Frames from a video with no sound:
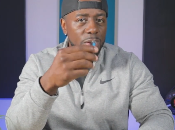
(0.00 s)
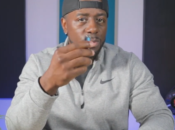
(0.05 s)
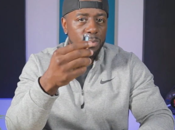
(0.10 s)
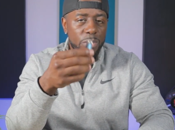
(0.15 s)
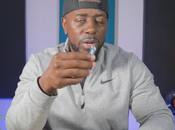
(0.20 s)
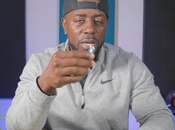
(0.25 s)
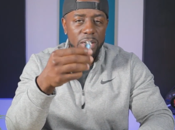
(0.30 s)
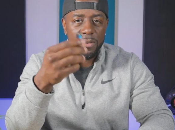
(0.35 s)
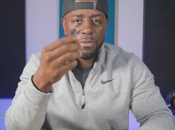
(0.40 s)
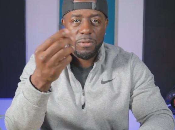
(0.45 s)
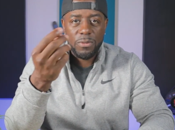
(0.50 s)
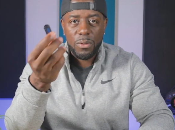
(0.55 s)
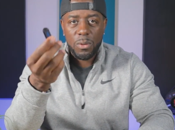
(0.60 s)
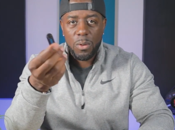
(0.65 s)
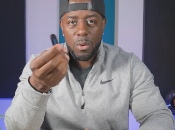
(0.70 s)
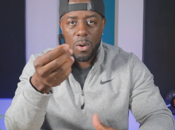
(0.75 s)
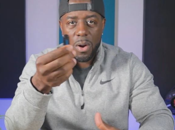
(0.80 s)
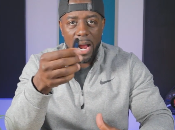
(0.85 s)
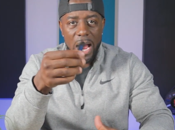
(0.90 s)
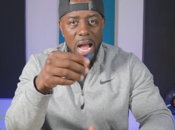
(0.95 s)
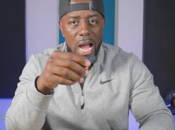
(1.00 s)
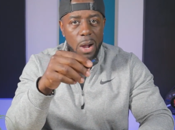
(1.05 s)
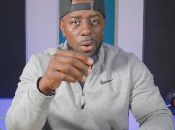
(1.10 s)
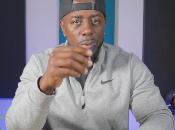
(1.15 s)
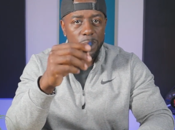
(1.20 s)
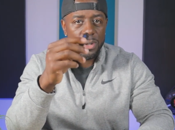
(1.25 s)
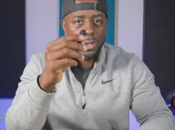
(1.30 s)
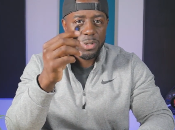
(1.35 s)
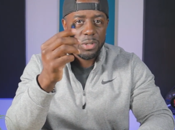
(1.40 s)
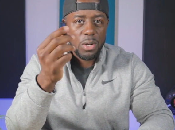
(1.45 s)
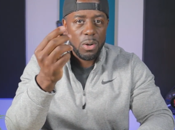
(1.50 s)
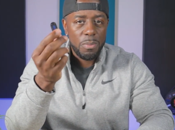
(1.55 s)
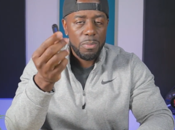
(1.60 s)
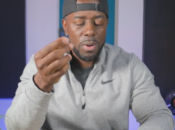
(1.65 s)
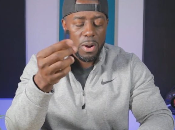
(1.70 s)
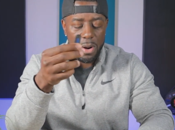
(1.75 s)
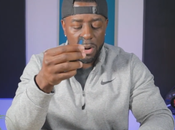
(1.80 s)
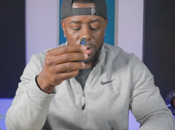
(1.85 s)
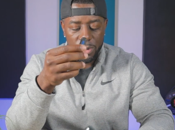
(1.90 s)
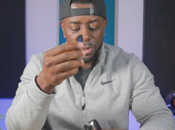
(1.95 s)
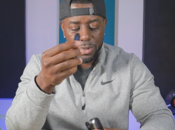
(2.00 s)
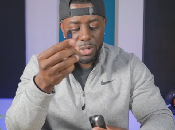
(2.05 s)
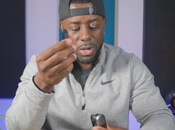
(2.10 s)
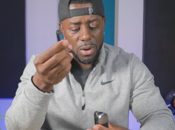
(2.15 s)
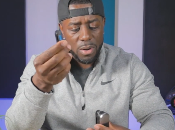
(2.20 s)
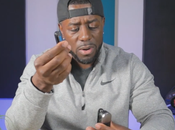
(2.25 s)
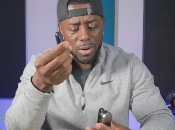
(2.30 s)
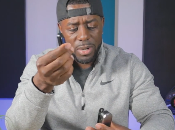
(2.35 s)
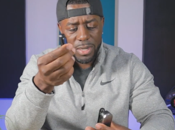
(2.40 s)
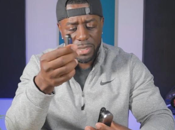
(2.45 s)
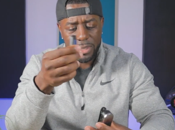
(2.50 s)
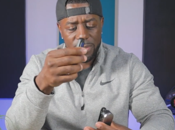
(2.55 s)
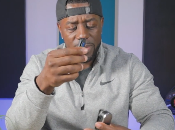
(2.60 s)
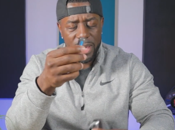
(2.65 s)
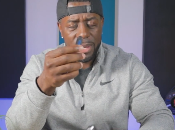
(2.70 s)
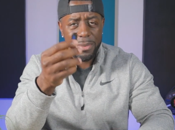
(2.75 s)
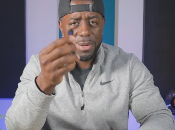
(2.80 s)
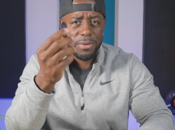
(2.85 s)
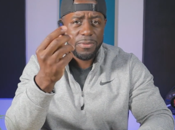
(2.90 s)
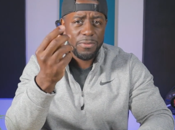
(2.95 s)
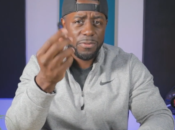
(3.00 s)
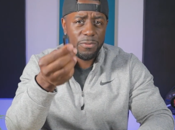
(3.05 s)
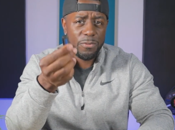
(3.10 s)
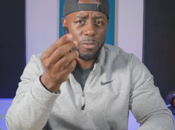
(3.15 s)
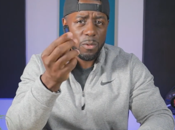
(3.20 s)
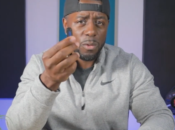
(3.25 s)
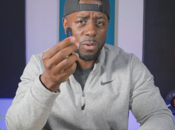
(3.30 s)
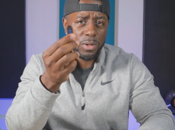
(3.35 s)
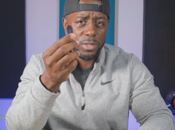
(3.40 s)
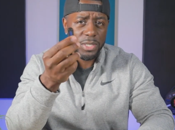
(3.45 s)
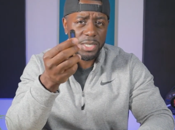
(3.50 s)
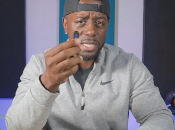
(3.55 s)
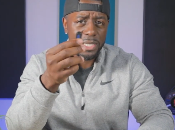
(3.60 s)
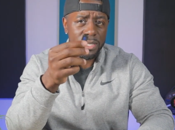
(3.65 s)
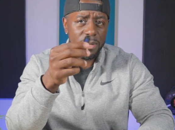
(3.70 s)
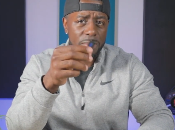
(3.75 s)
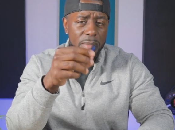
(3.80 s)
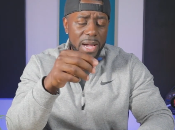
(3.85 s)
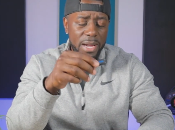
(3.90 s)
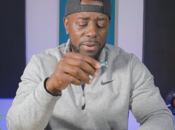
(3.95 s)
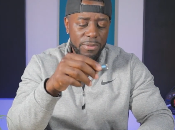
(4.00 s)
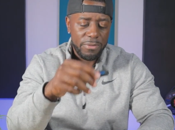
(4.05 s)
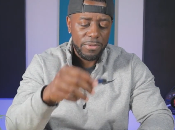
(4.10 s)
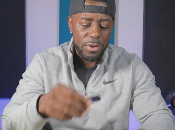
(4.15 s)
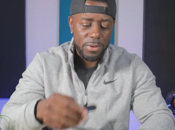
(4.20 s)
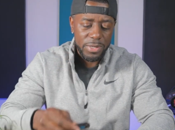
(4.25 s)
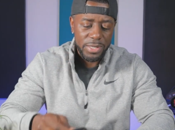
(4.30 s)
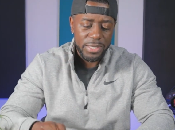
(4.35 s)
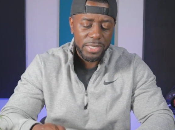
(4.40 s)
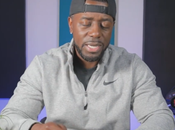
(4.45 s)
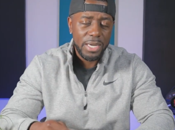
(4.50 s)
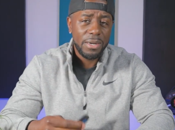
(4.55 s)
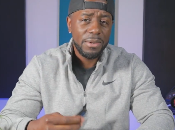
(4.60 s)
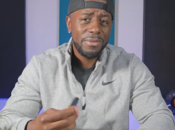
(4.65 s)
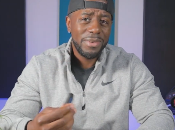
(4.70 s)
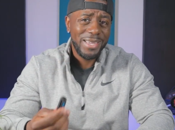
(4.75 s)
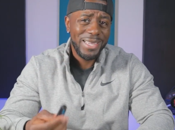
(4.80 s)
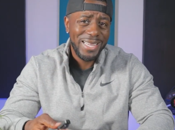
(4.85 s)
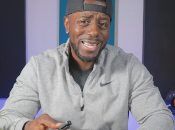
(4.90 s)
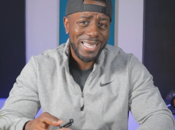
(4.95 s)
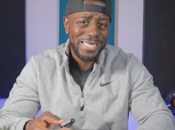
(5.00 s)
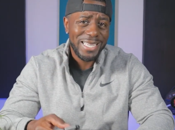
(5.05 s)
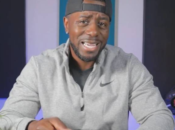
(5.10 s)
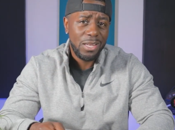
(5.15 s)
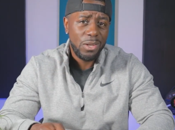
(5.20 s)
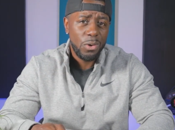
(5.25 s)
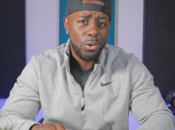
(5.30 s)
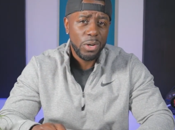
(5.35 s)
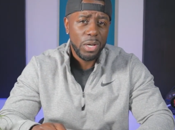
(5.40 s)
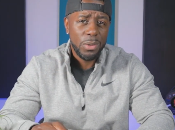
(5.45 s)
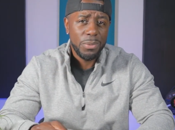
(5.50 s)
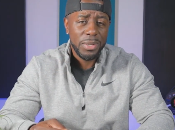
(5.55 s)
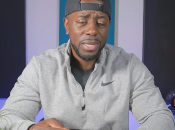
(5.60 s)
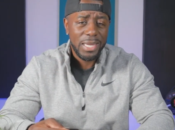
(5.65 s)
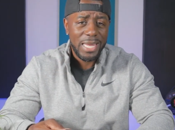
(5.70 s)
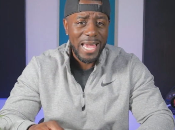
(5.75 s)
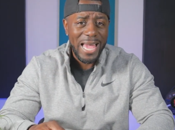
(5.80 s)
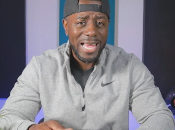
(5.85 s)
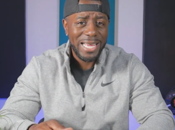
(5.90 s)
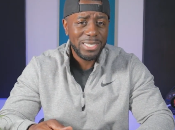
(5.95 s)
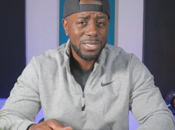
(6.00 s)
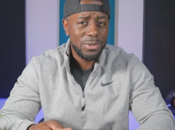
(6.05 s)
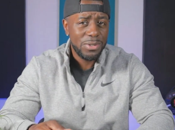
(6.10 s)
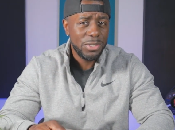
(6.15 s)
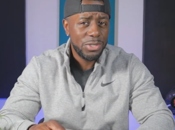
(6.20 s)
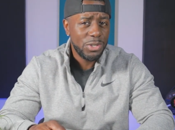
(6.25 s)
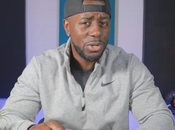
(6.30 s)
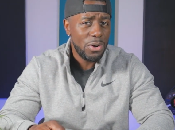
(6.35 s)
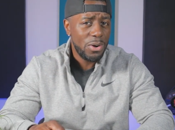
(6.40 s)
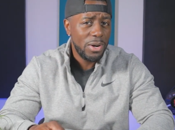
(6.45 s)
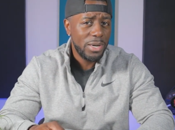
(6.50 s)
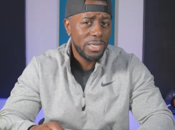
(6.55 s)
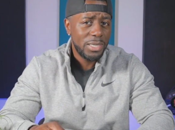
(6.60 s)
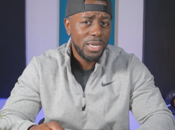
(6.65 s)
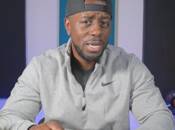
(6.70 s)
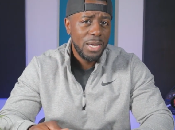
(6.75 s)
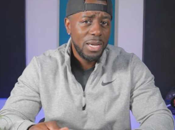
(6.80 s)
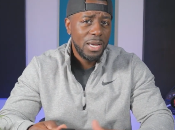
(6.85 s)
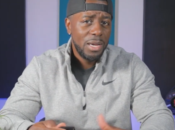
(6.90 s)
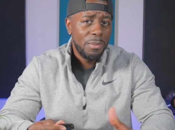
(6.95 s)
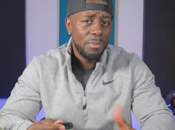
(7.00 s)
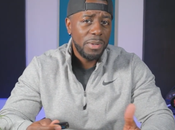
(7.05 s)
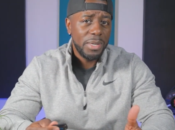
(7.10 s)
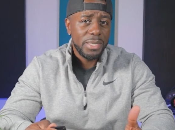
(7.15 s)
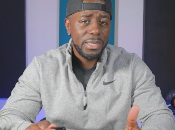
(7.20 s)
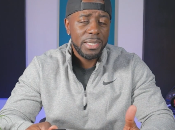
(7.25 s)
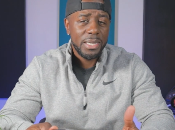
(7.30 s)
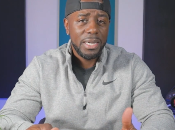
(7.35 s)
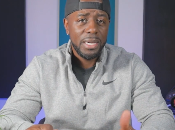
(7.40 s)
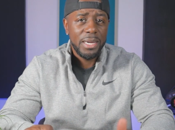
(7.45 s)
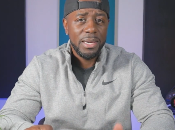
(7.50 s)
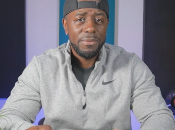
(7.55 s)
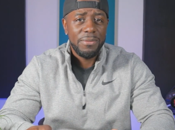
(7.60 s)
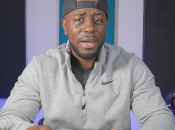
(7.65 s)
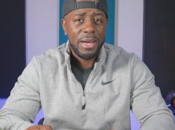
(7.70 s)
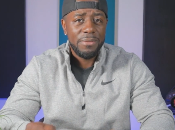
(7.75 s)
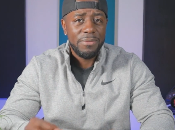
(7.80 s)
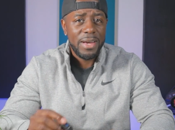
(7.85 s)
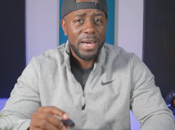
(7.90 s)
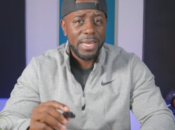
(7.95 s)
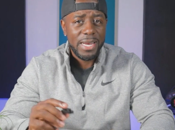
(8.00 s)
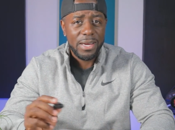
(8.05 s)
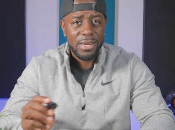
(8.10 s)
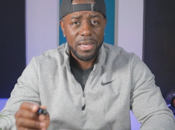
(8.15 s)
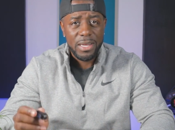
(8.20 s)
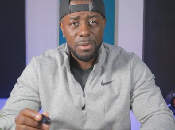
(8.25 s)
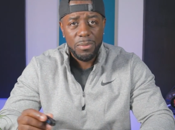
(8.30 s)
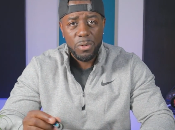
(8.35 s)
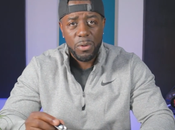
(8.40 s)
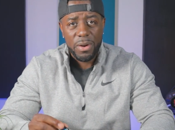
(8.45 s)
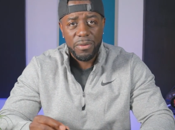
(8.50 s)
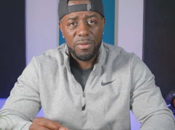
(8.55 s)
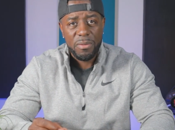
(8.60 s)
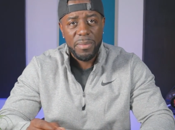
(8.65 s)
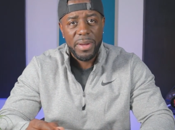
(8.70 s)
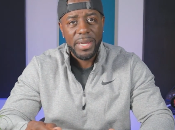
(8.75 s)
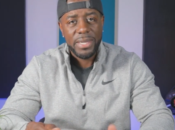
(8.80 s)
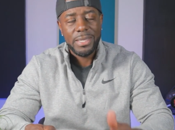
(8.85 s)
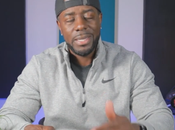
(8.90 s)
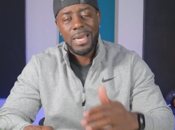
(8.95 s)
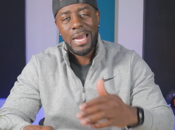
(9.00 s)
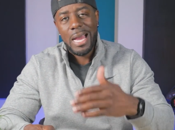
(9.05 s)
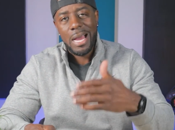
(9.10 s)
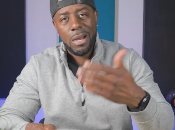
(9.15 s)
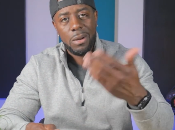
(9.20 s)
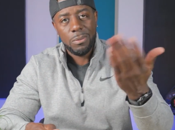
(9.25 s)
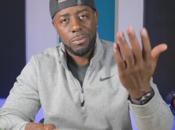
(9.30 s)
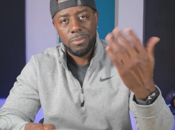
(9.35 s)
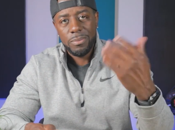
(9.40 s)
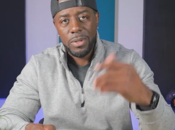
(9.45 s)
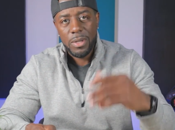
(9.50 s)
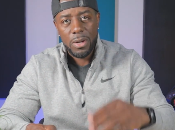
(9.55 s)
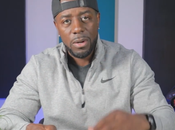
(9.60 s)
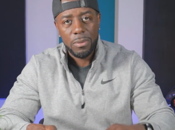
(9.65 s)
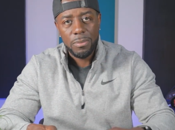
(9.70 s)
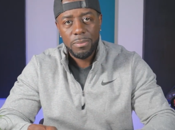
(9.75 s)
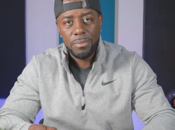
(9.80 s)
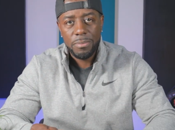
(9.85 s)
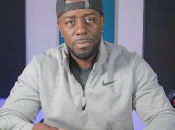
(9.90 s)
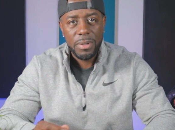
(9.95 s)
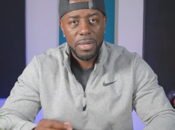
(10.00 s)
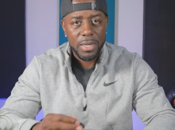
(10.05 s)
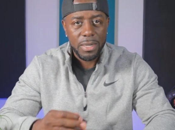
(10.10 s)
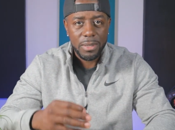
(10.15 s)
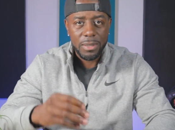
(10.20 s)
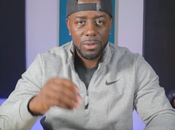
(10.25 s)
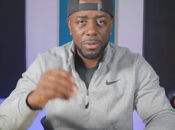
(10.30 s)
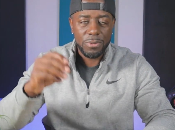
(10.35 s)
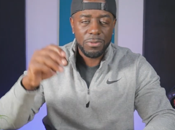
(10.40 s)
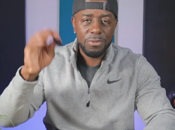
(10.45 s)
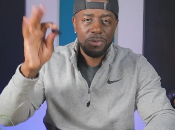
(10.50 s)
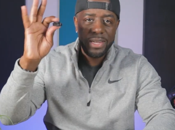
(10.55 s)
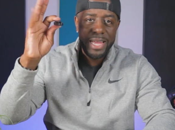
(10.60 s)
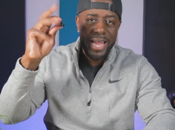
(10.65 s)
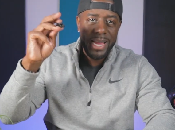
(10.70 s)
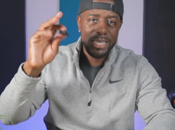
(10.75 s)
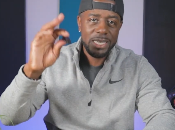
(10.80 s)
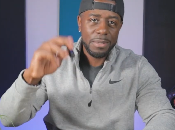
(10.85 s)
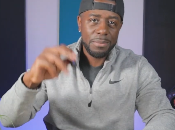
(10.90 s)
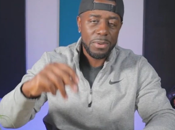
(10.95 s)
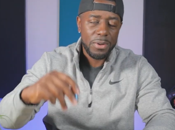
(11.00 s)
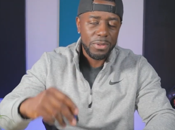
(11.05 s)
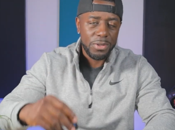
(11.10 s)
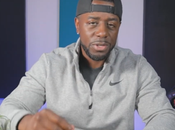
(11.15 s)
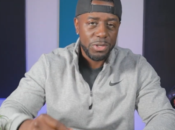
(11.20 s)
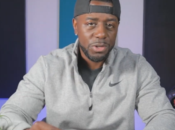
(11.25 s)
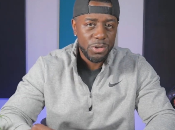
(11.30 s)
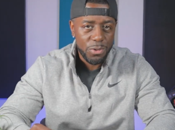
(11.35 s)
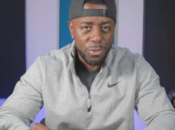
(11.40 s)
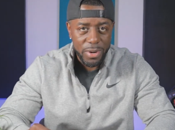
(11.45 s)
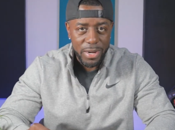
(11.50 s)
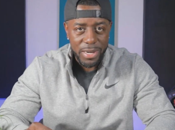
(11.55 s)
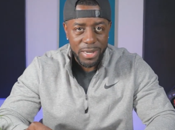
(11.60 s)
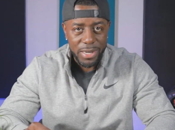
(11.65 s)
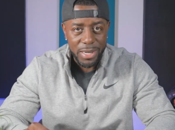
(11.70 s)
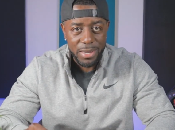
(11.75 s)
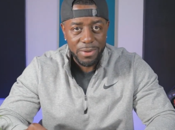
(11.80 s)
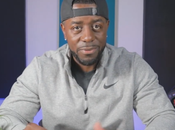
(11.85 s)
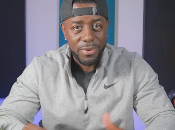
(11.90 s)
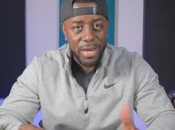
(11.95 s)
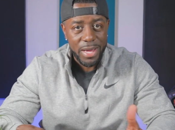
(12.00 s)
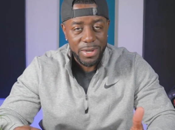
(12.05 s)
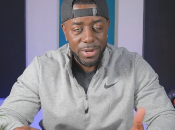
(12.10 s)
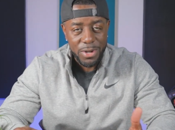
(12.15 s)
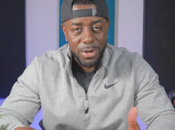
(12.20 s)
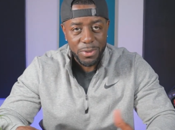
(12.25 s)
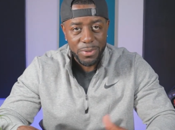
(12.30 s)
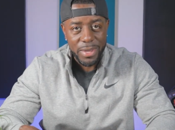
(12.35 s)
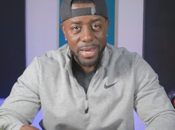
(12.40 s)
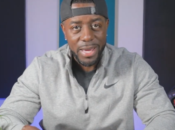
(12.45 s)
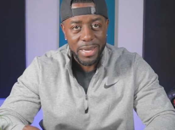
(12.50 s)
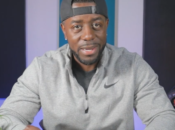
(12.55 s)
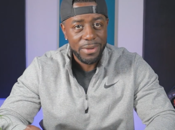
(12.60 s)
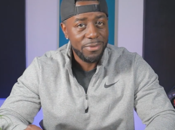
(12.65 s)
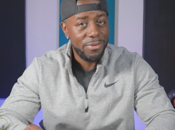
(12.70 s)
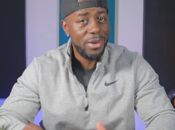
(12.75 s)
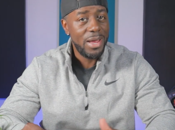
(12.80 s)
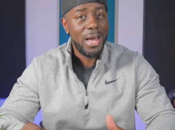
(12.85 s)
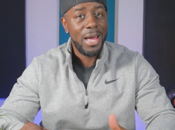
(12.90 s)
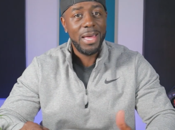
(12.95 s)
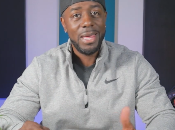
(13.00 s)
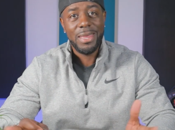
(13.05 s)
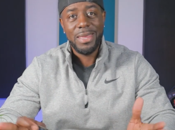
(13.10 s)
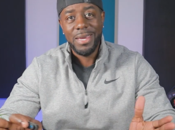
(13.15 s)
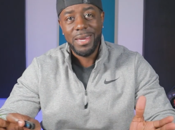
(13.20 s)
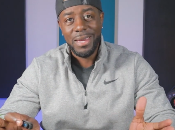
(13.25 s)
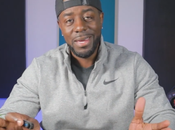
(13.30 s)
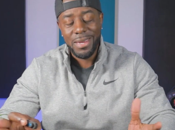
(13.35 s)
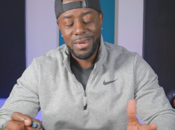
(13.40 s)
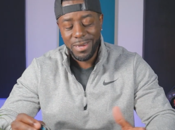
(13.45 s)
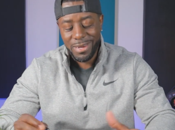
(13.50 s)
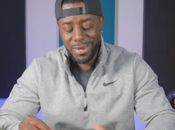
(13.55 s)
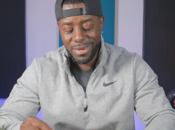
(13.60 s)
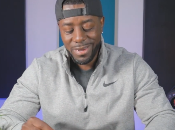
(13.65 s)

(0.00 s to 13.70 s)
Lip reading: 3 to 4 hours per charge, maybe, for just the microphone itself, and that's how long it would last on the charge. But if I find out any more information, I'll put a little flash up on the screen if I know that. If not, then